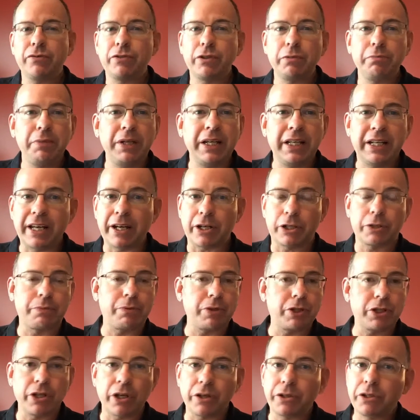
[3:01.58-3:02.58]
have to be an expert.
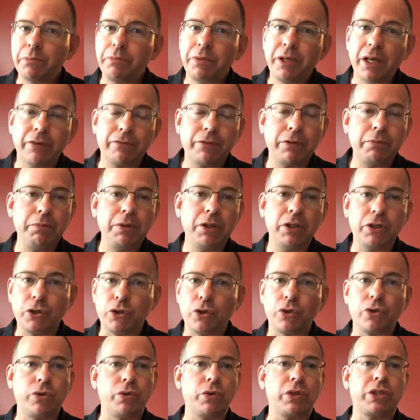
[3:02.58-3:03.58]
It's not that you have to be a guru.